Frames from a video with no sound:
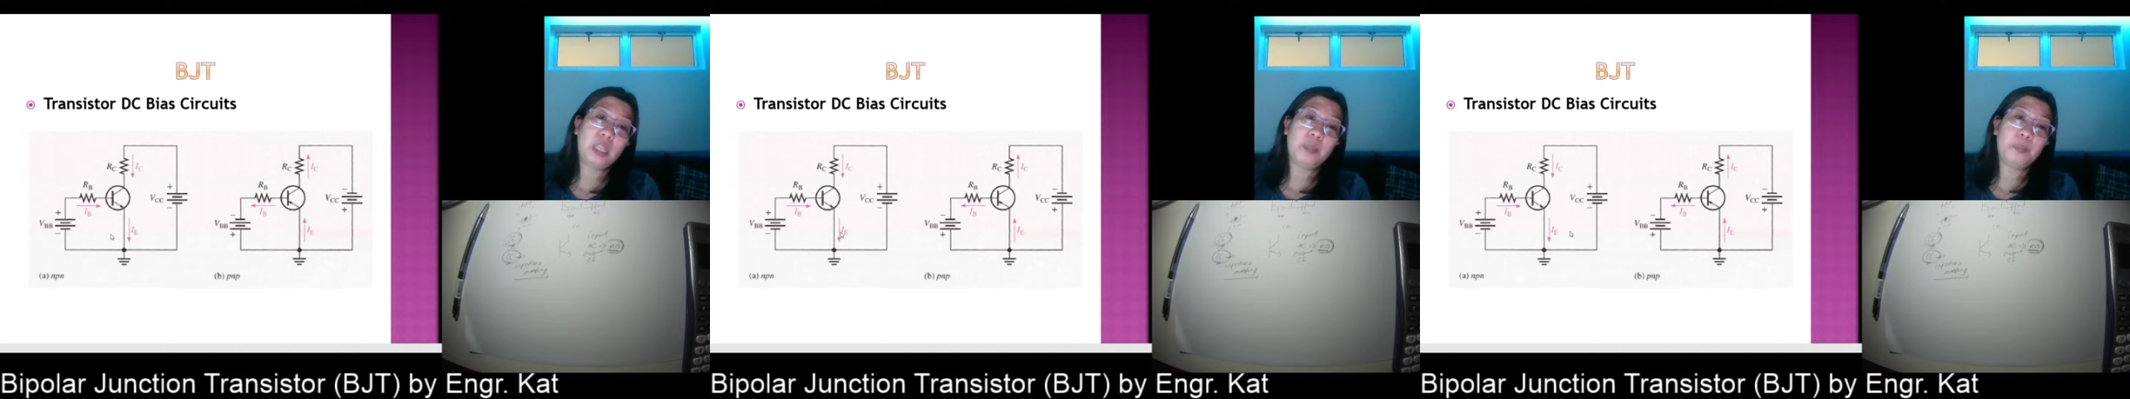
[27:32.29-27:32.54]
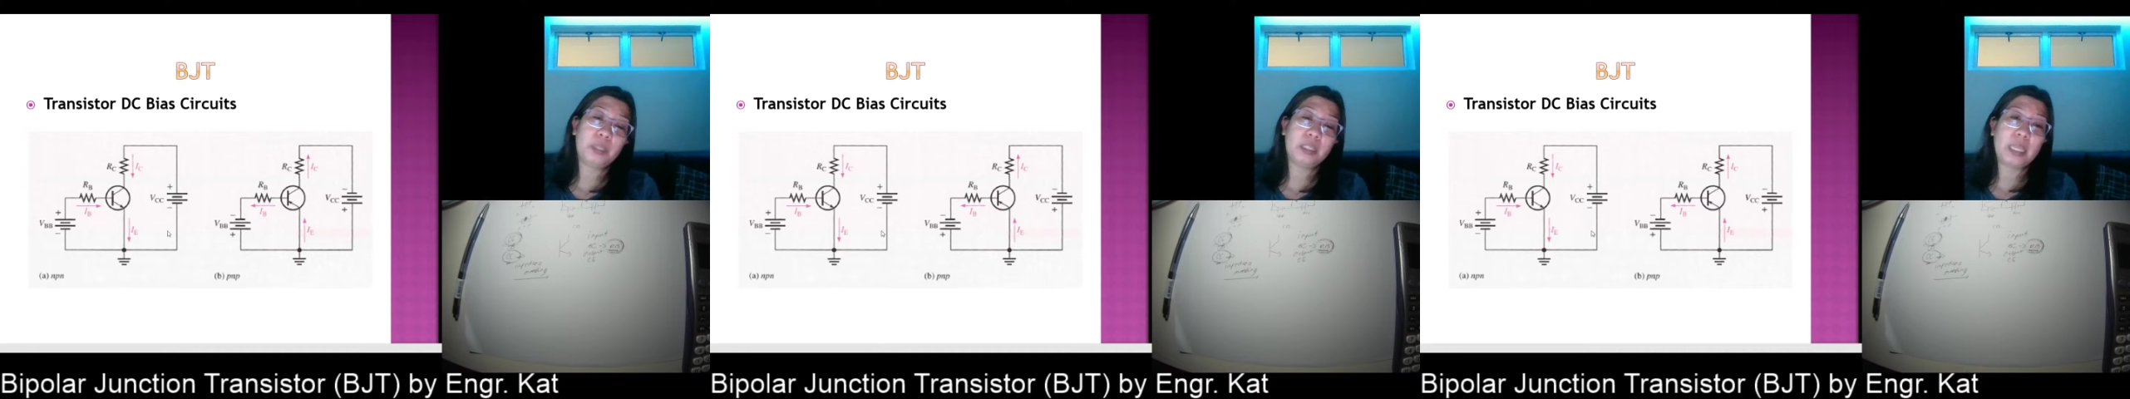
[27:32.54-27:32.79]

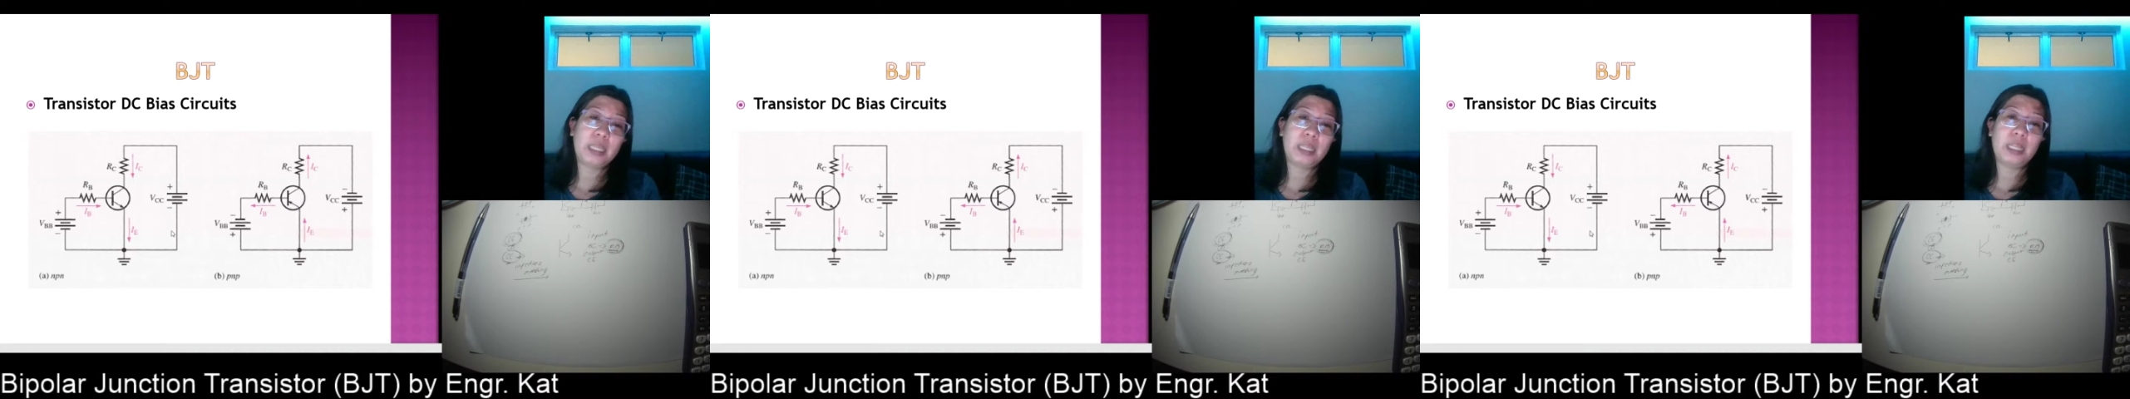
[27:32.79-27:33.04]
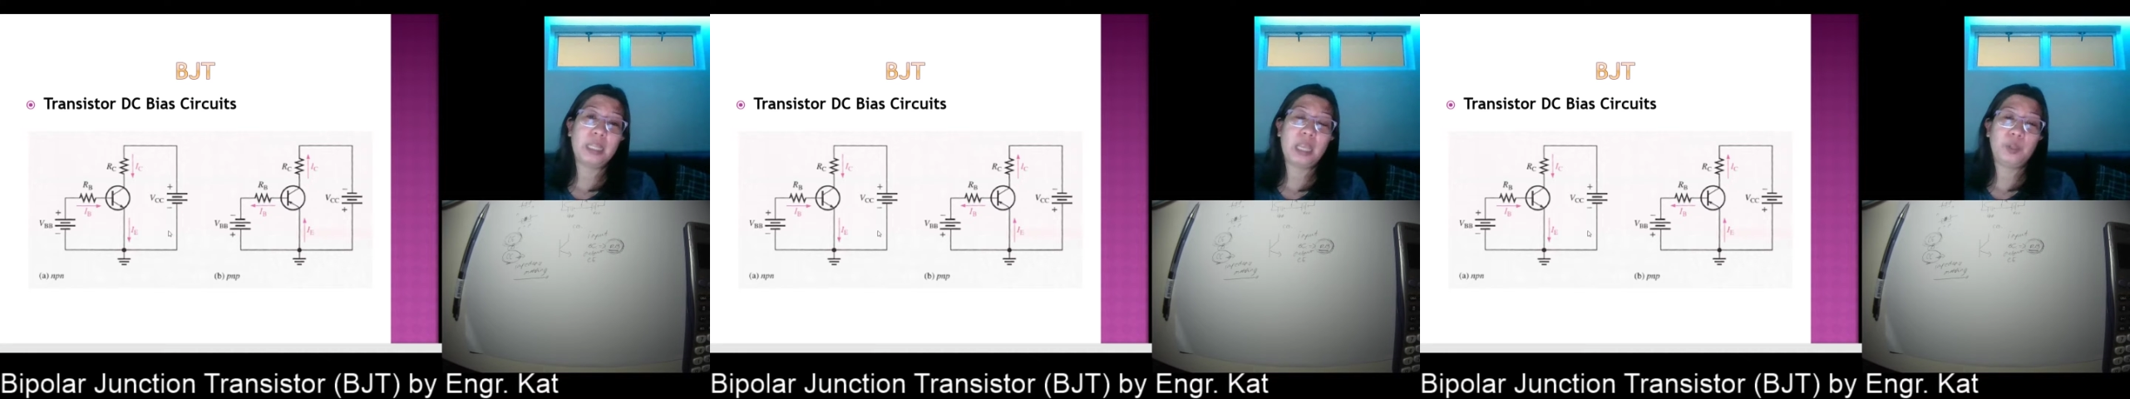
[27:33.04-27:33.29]
input side
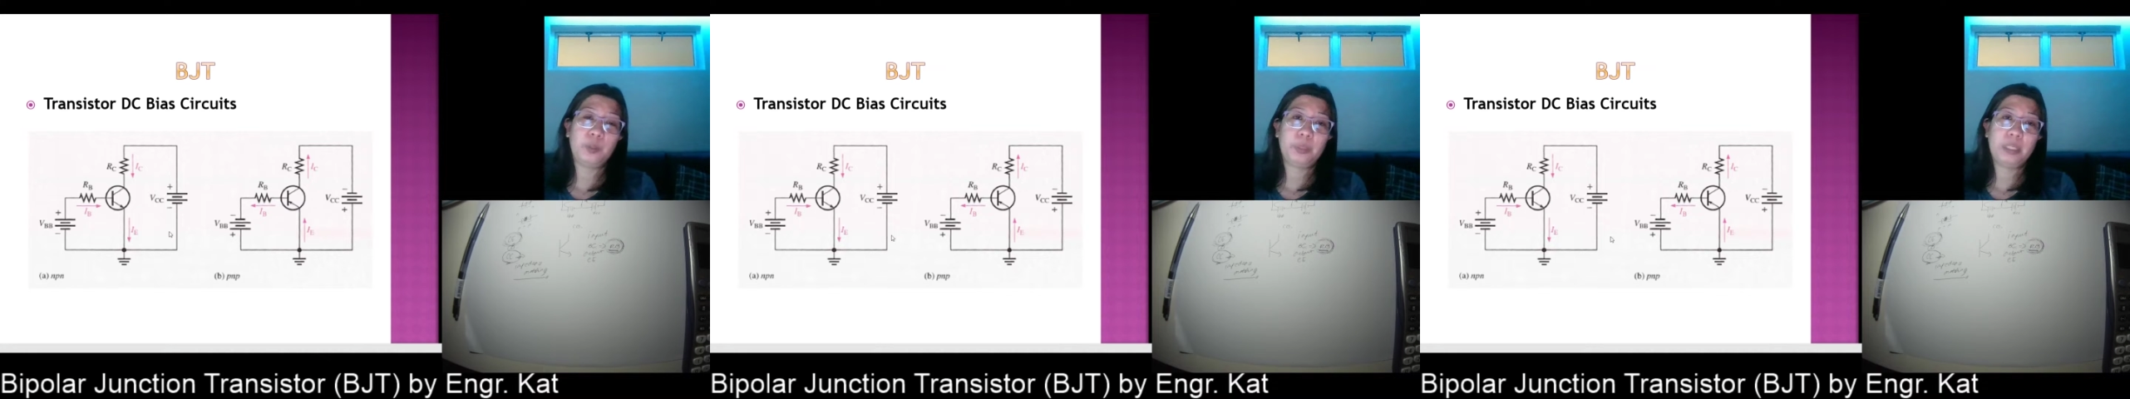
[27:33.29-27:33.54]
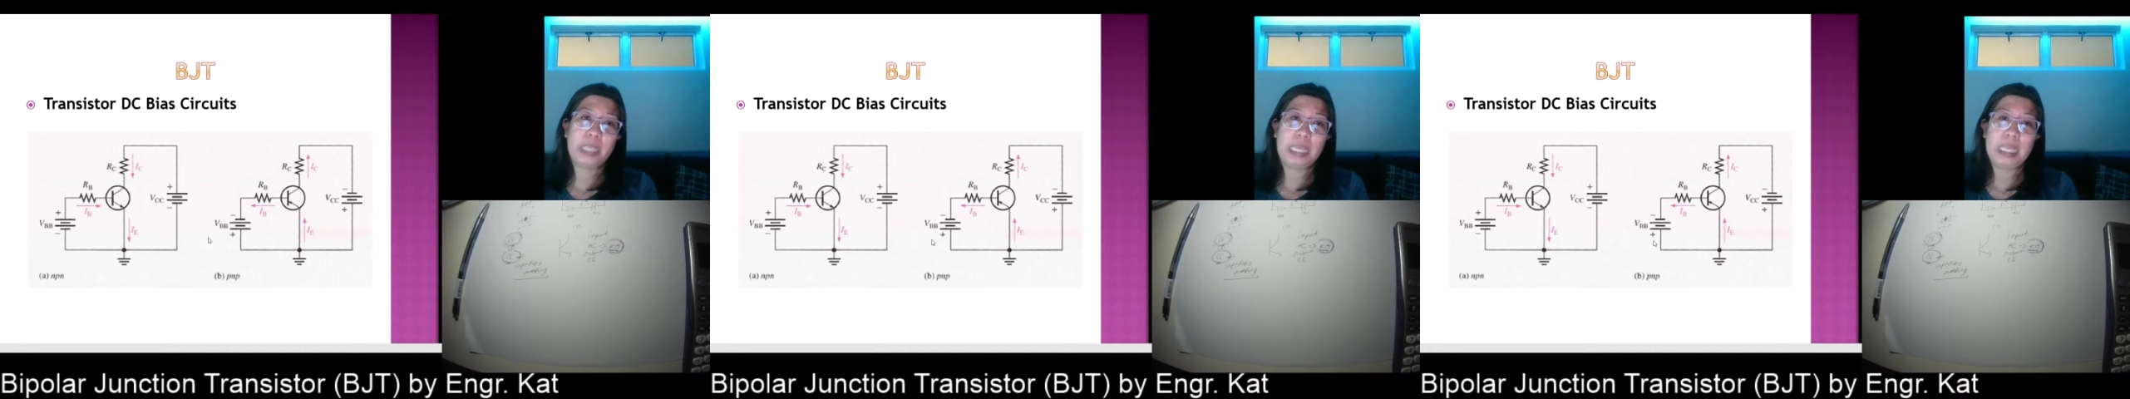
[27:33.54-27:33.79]
and the
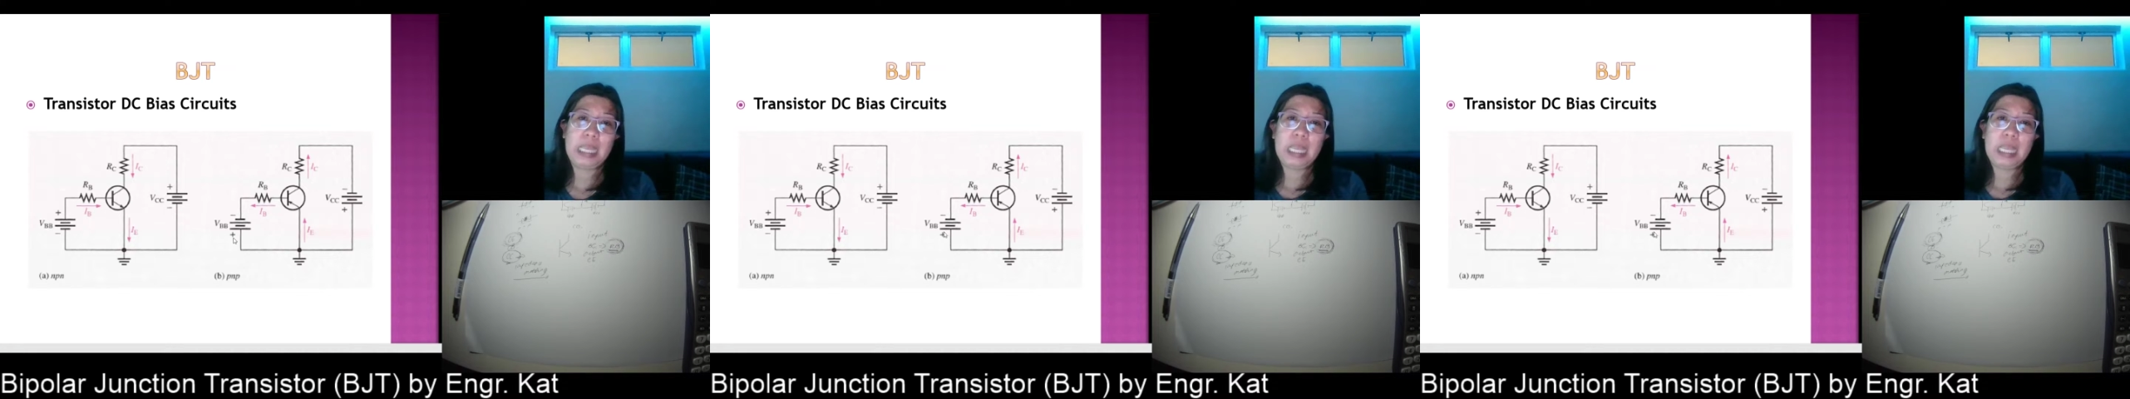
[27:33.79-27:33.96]
output side.